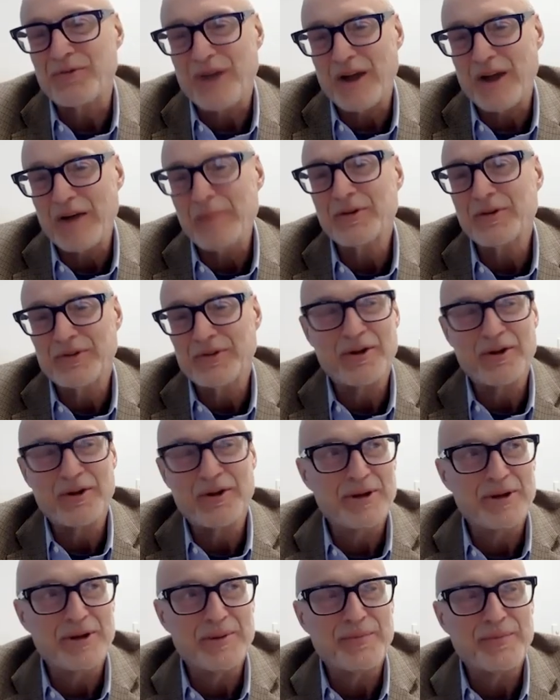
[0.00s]
five percent
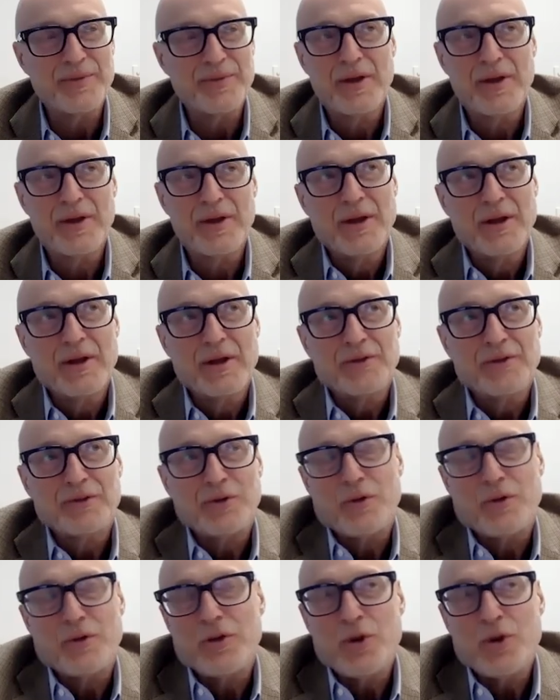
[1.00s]
of it.
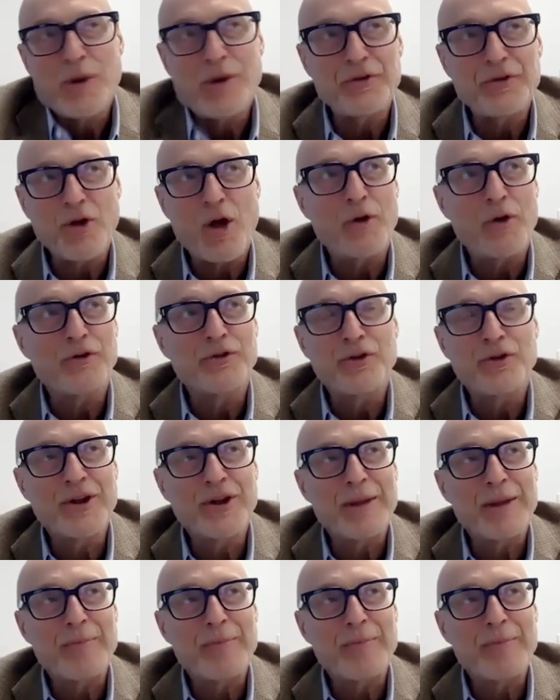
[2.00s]
So the U S dollar is going to